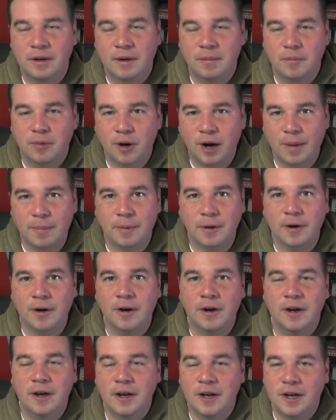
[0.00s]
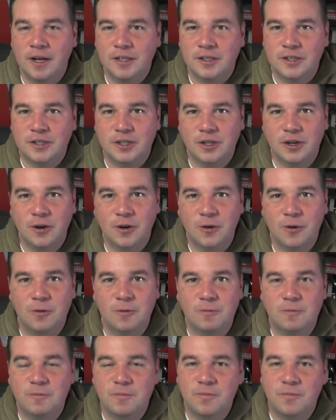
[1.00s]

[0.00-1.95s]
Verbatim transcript: proper. So